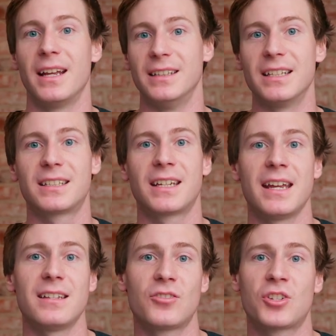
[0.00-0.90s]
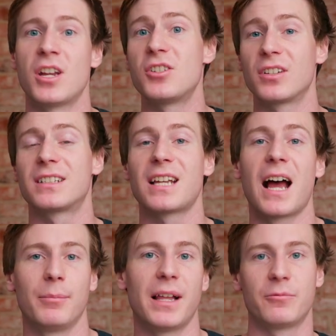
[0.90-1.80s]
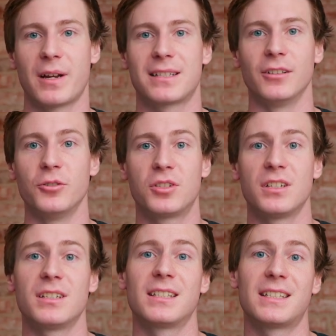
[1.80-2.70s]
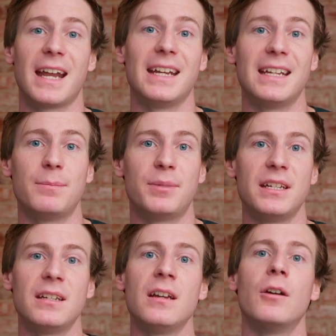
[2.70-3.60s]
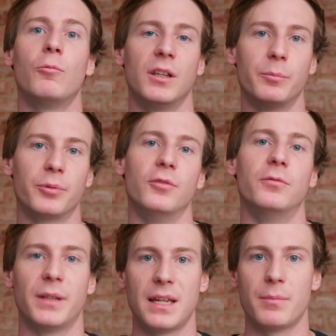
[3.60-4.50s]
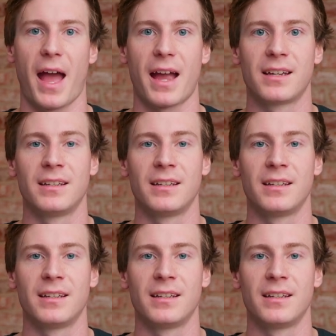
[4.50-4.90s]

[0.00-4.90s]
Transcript: In this case, changing the timeline resolution to 1080p will improve playback.